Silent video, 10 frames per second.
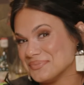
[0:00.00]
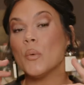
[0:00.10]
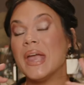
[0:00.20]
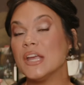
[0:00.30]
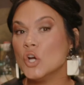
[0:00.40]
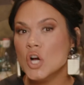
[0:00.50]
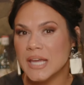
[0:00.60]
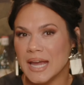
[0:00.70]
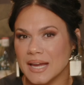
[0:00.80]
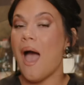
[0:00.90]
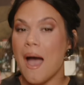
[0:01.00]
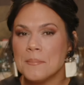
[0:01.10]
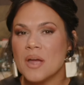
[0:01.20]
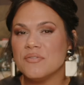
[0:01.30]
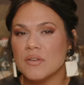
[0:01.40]
Okay, cooking
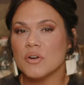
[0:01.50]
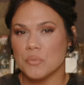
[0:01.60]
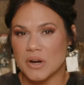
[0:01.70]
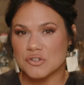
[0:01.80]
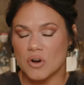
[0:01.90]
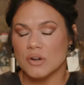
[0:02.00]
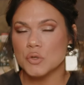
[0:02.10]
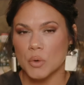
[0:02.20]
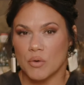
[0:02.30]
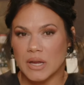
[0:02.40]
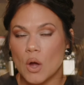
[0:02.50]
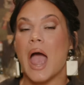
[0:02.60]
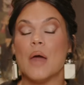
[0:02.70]
at my favorite restaurant, Terroni.